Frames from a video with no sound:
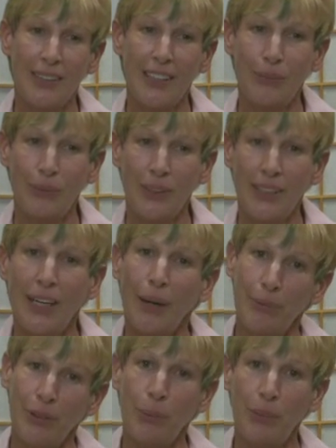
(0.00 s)
it really
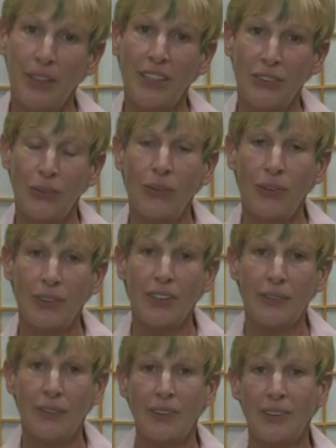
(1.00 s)
helps open the door
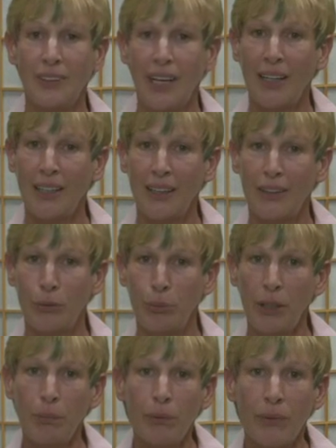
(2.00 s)
to understanding other
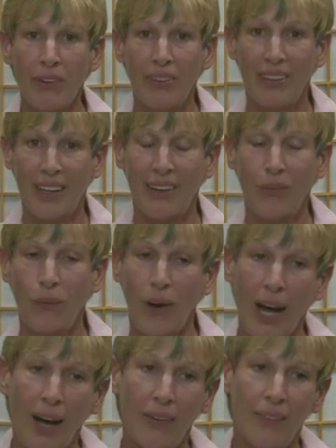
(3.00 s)
people and think,
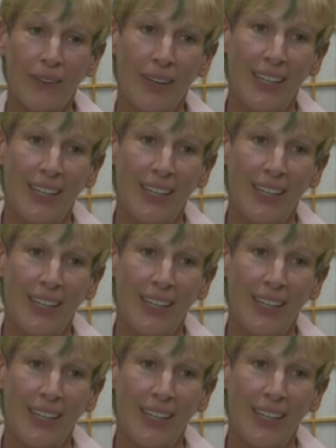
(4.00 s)
wow,